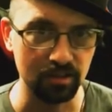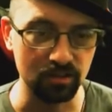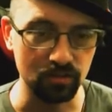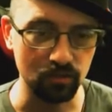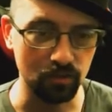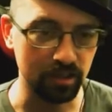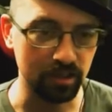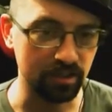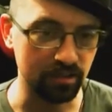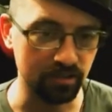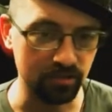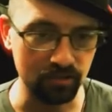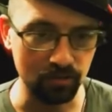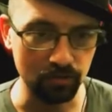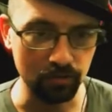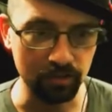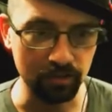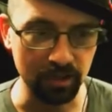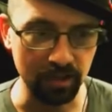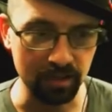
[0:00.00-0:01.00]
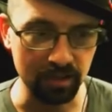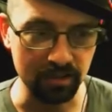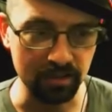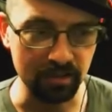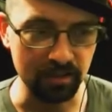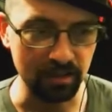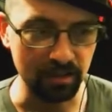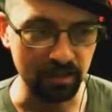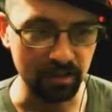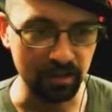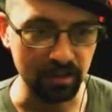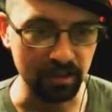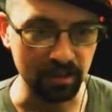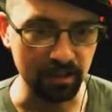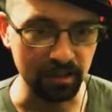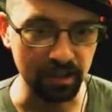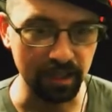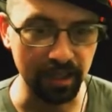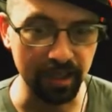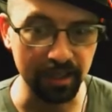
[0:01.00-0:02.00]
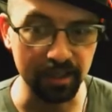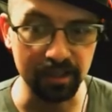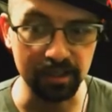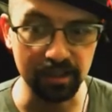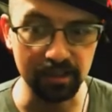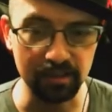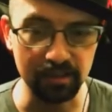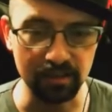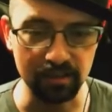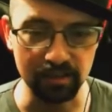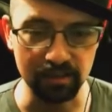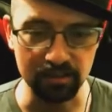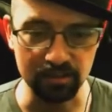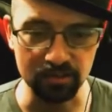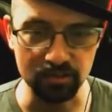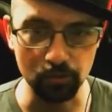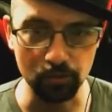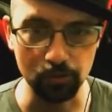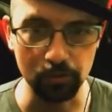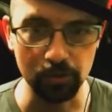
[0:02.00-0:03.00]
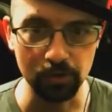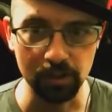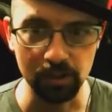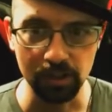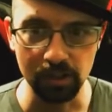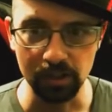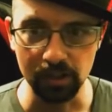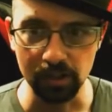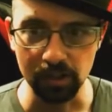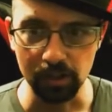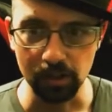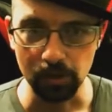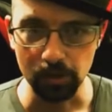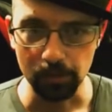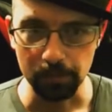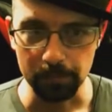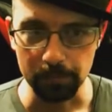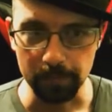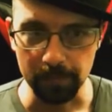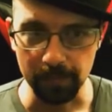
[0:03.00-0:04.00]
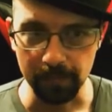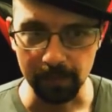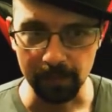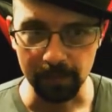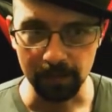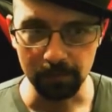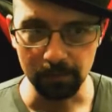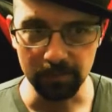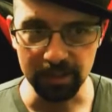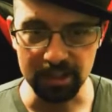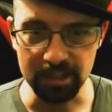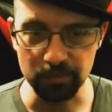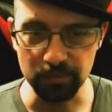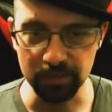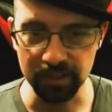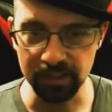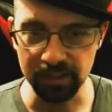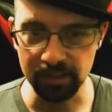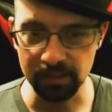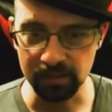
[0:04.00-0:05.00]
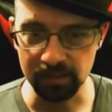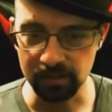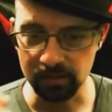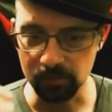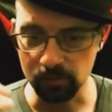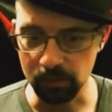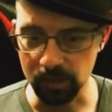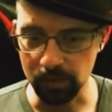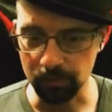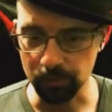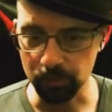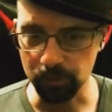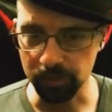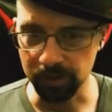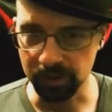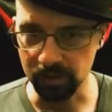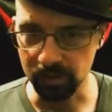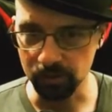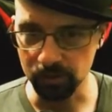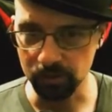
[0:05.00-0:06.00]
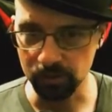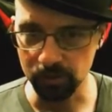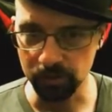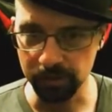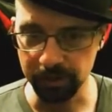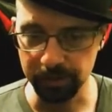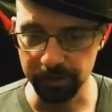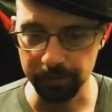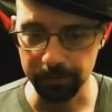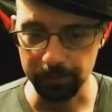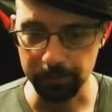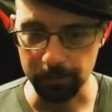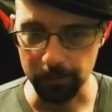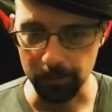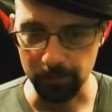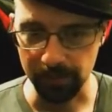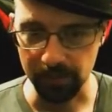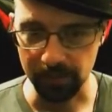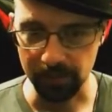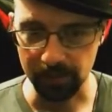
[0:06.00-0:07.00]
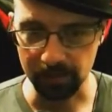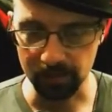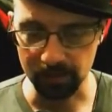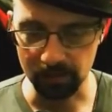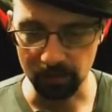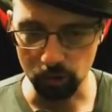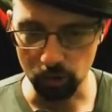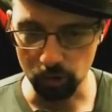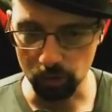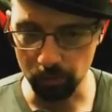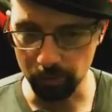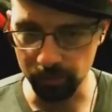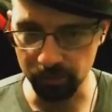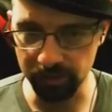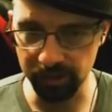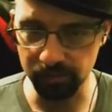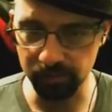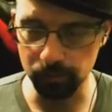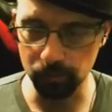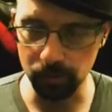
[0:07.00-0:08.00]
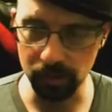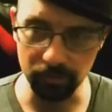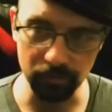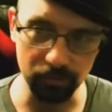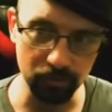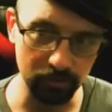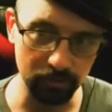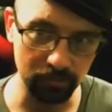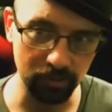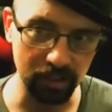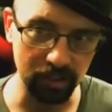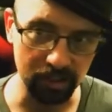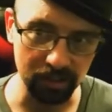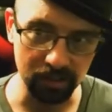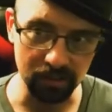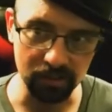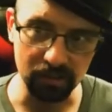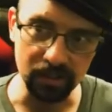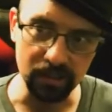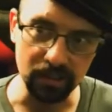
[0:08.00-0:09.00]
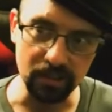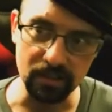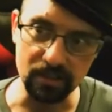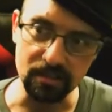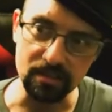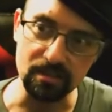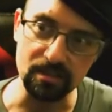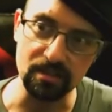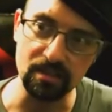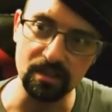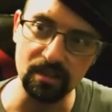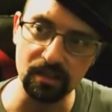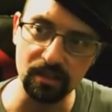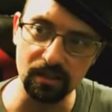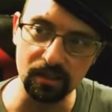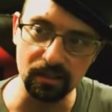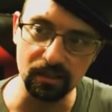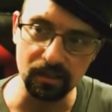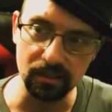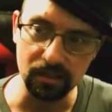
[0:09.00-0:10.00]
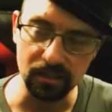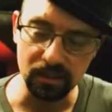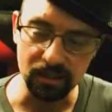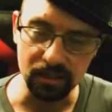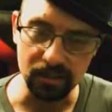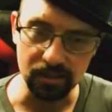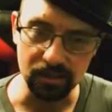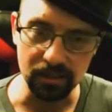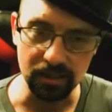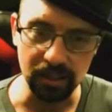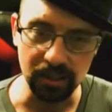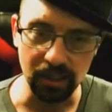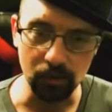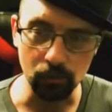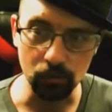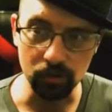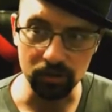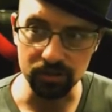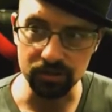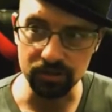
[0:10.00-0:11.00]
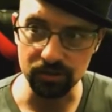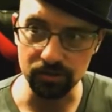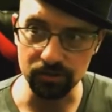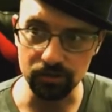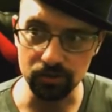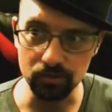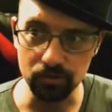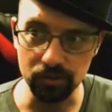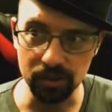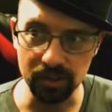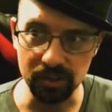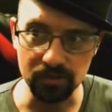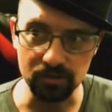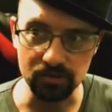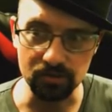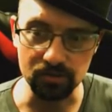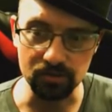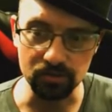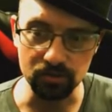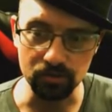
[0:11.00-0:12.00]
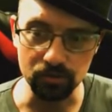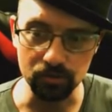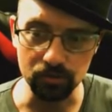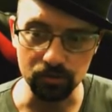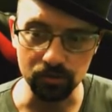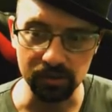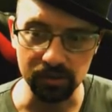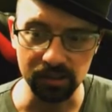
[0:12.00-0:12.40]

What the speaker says: so I can show you guys how to get here. So let me explain what I'm doing here real quick. The whole point of what I'm doing right here is I want to show you how to